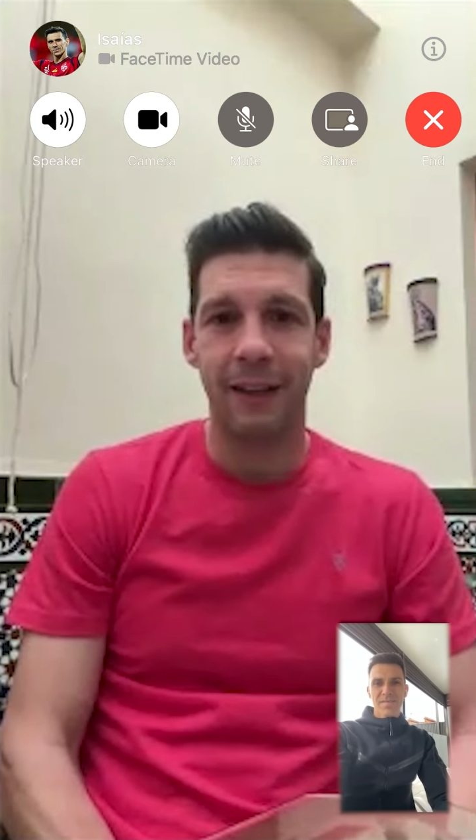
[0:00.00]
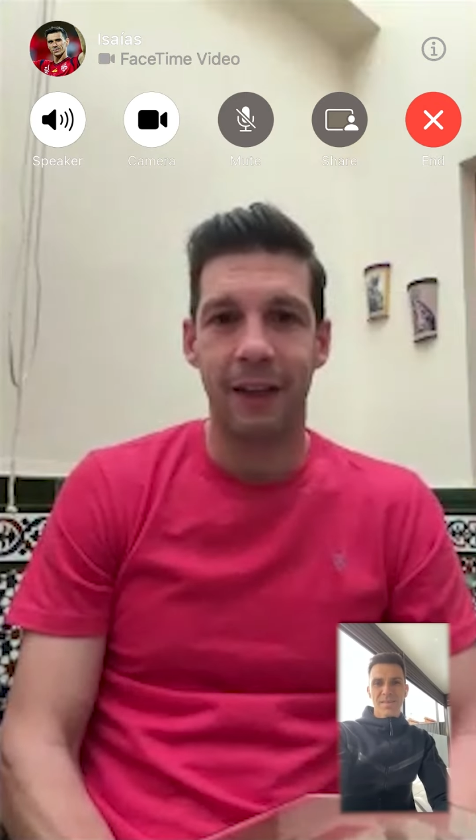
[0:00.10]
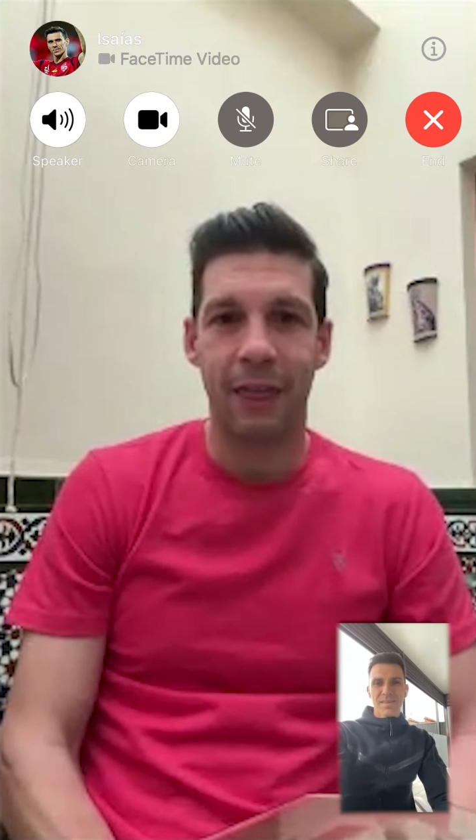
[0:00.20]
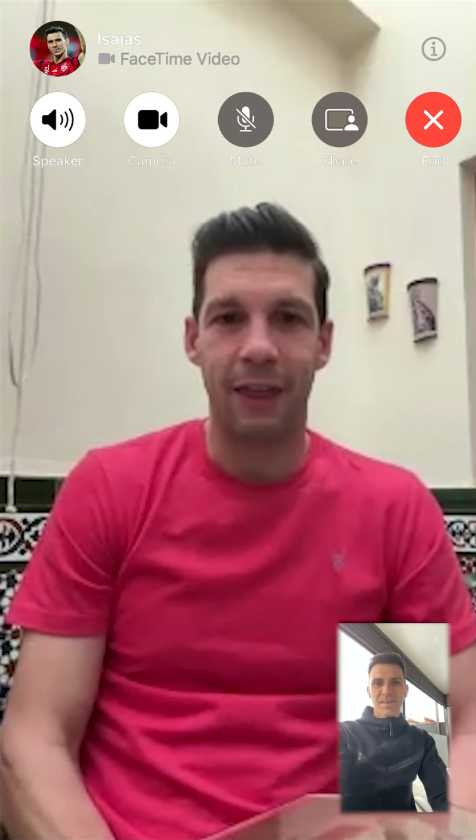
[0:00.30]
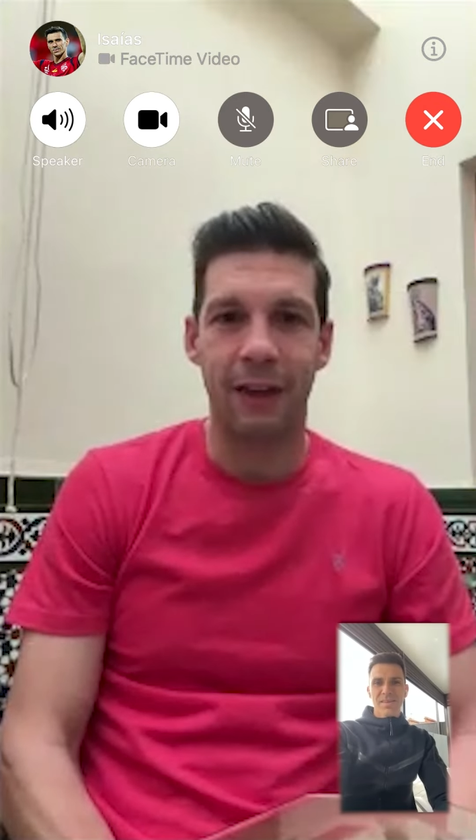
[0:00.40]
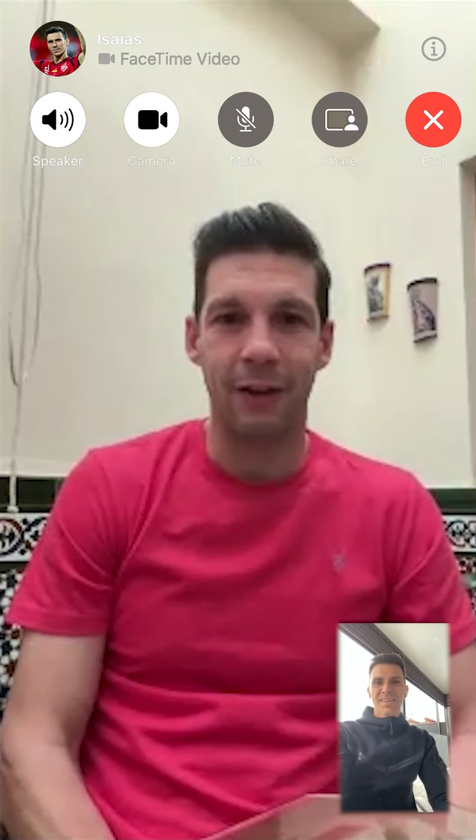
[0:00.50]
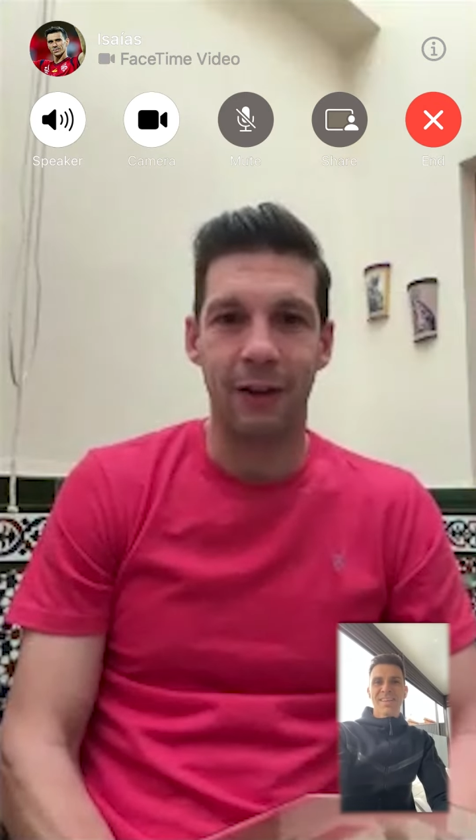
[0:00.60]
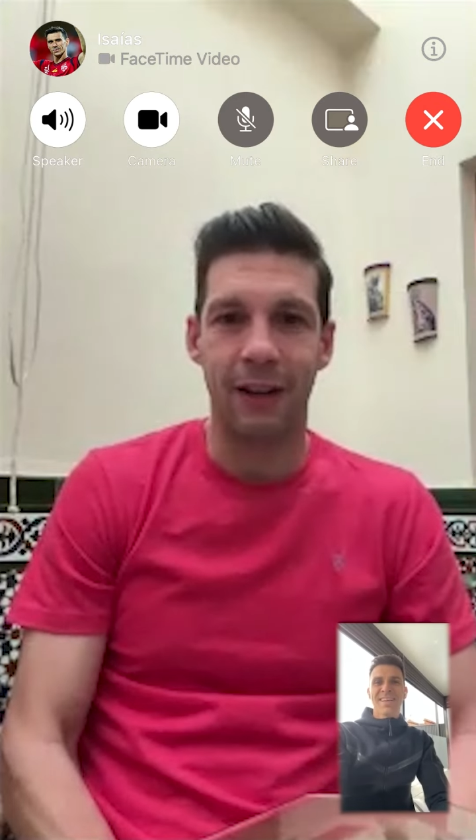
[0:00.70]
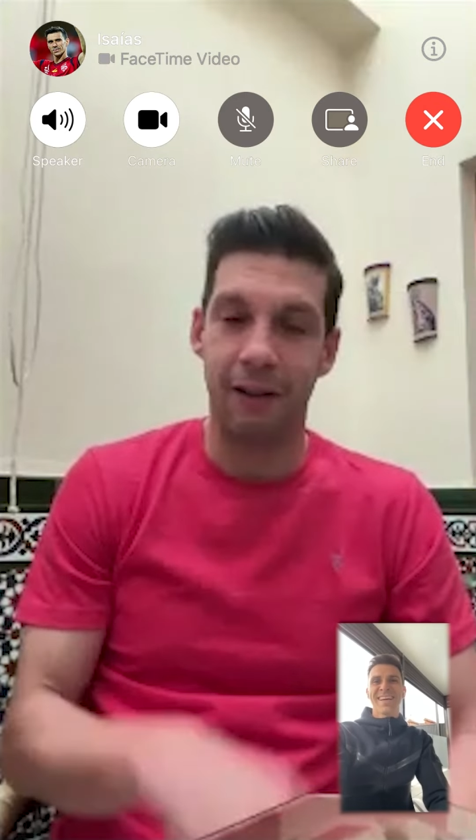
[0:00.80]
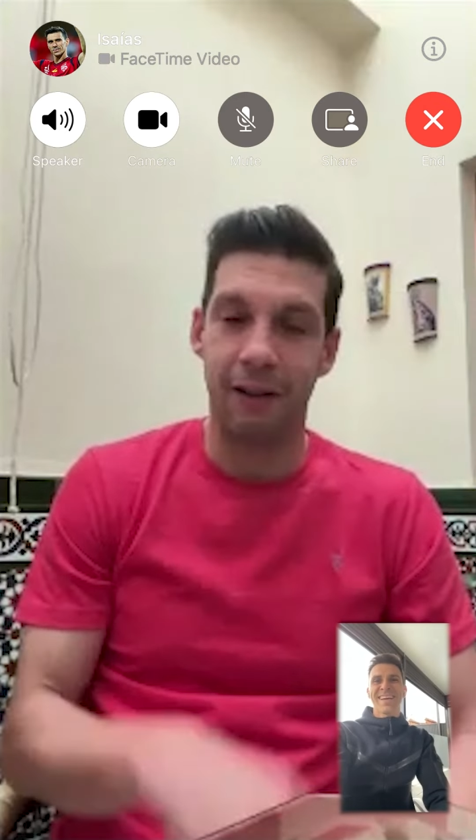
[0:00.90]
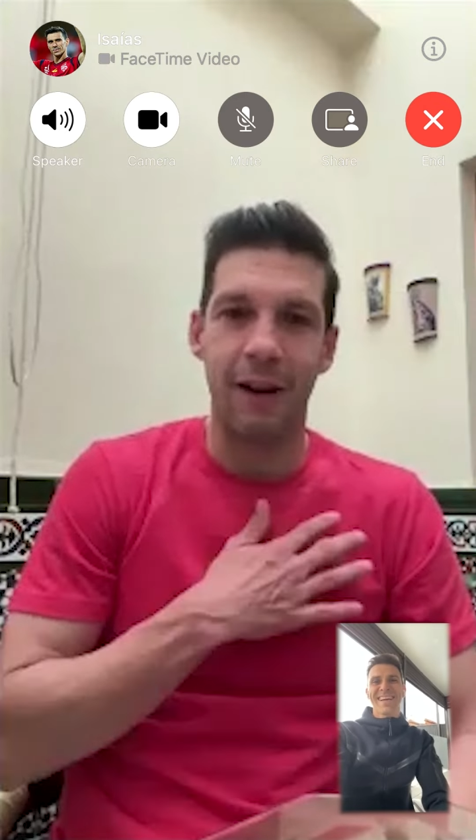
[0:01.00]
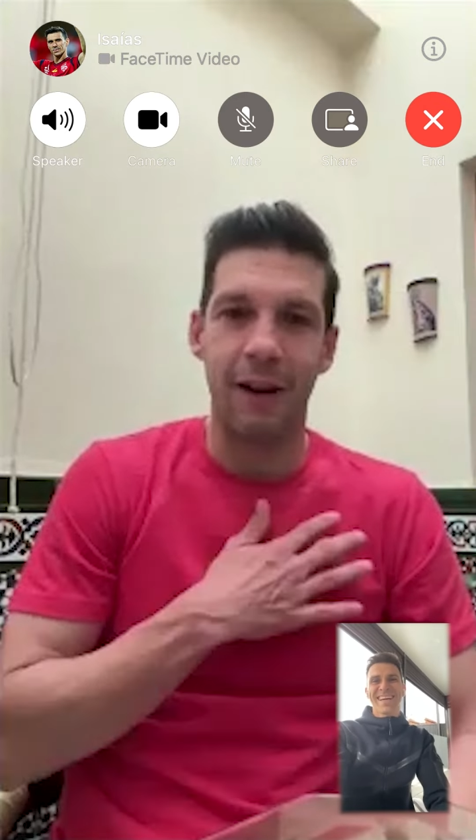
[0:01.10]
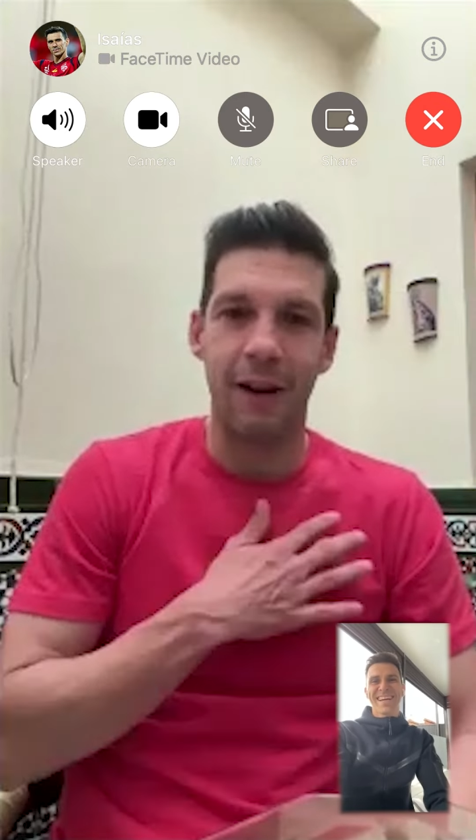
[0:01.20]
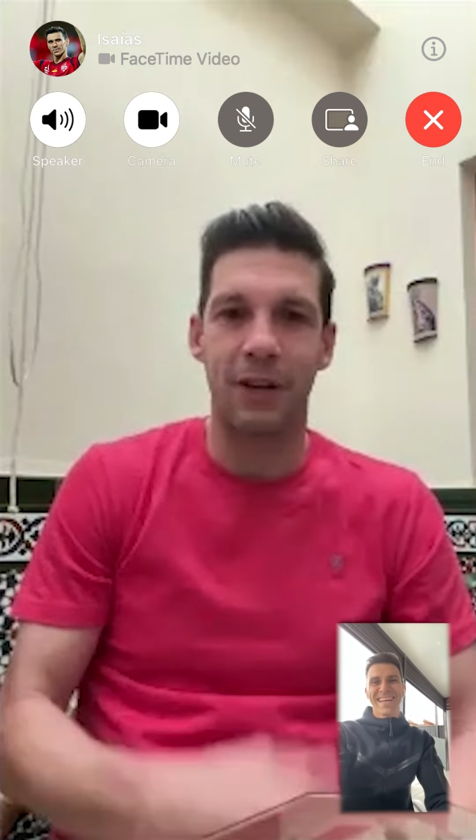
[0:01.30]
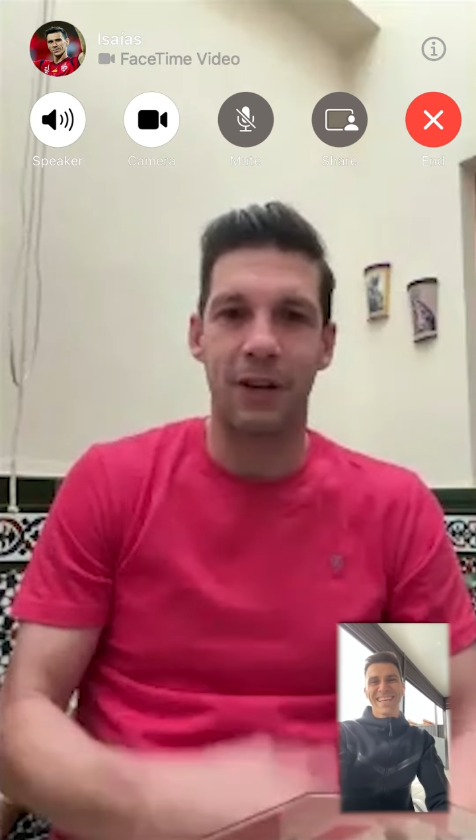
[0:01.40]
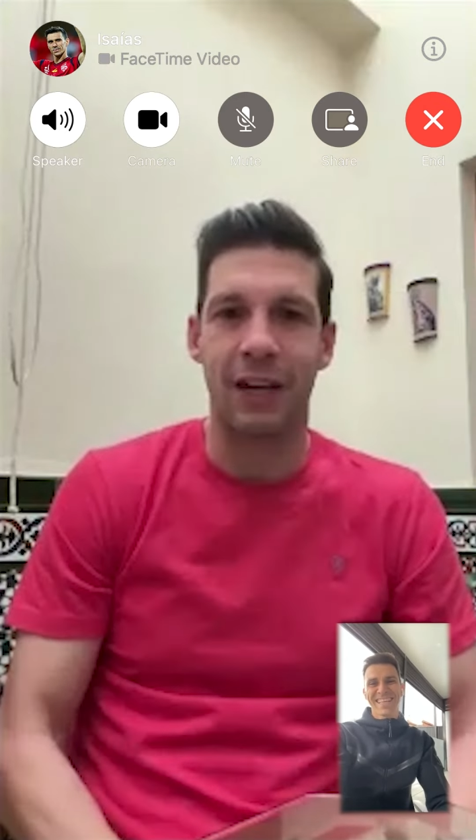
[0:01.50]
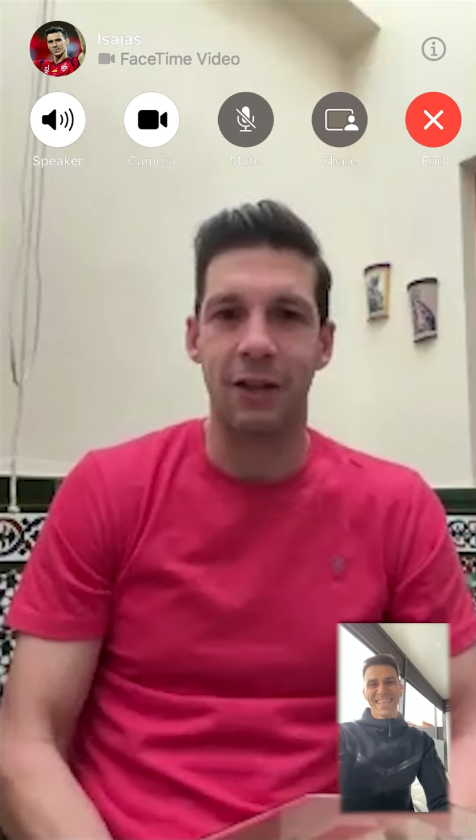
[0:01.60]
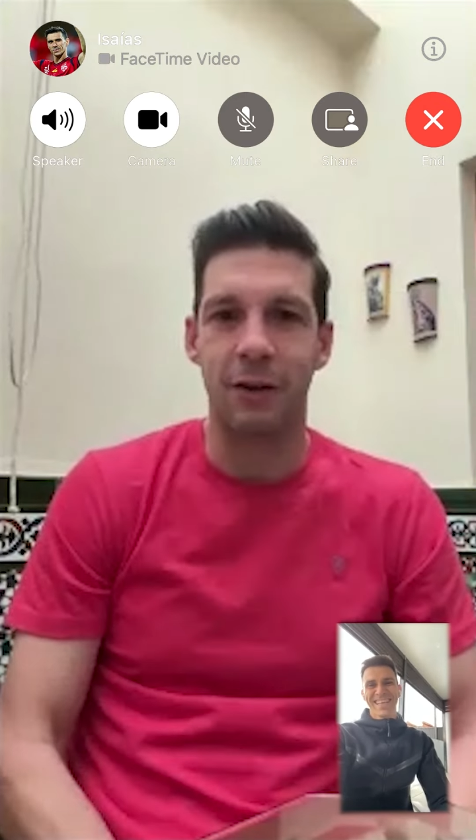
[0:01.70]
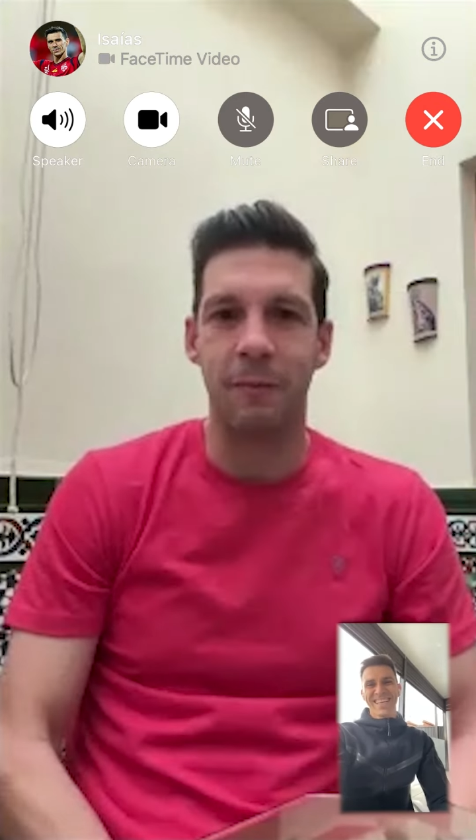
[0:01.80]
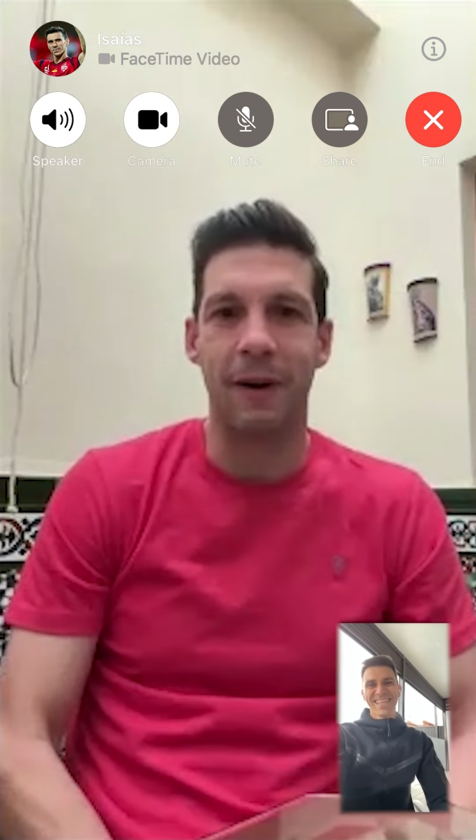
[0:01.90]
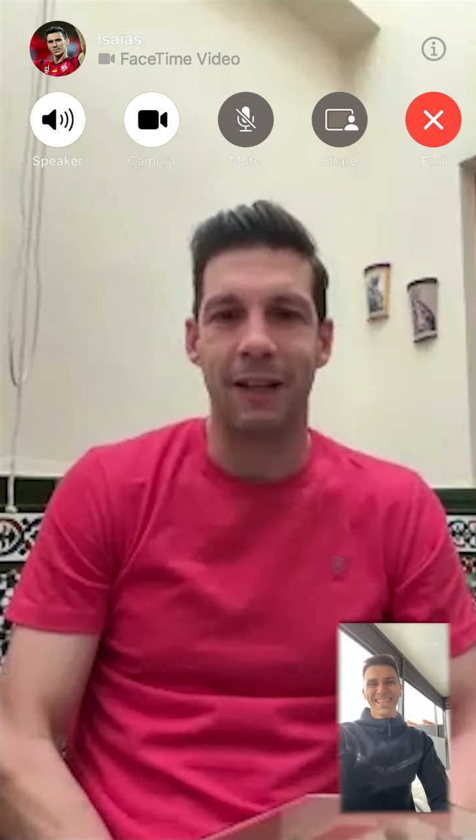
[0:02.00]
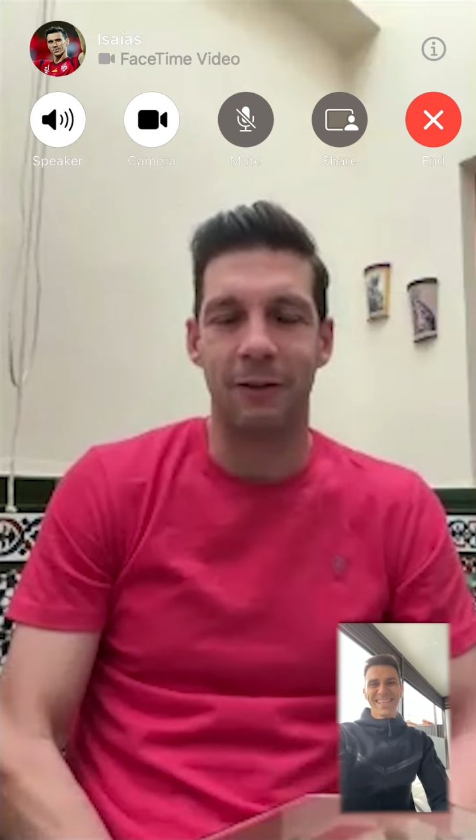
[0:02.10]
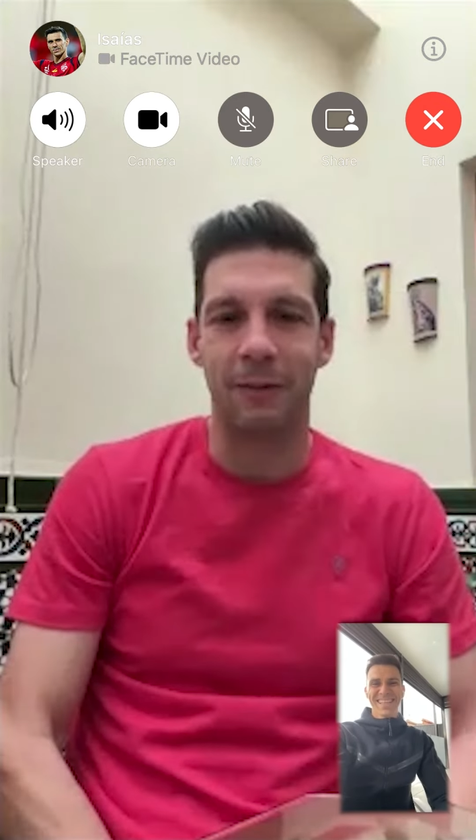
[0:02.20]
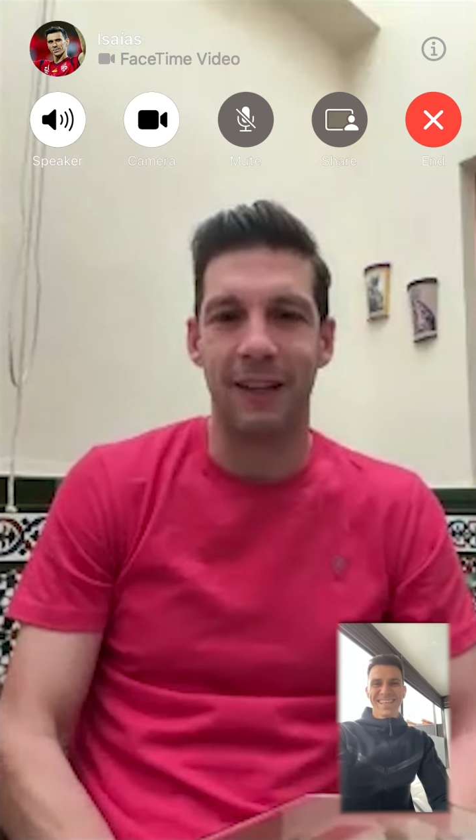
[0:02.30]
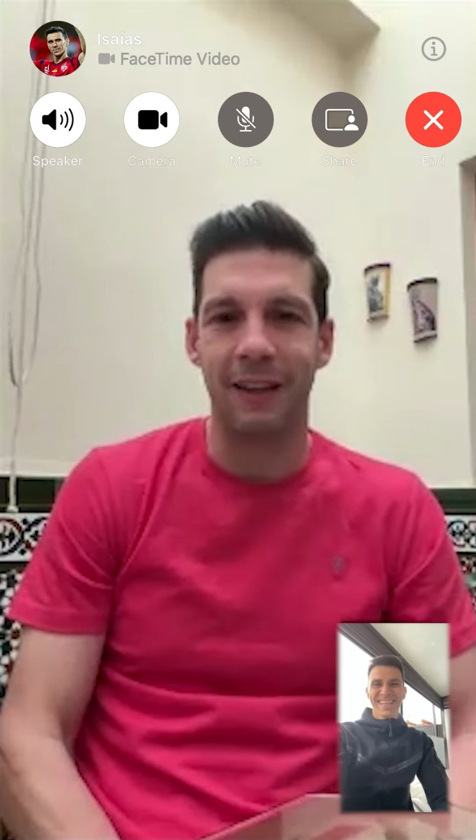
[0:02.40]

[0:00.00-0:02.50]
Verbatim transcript: Thank you. I really appreciate you inviting me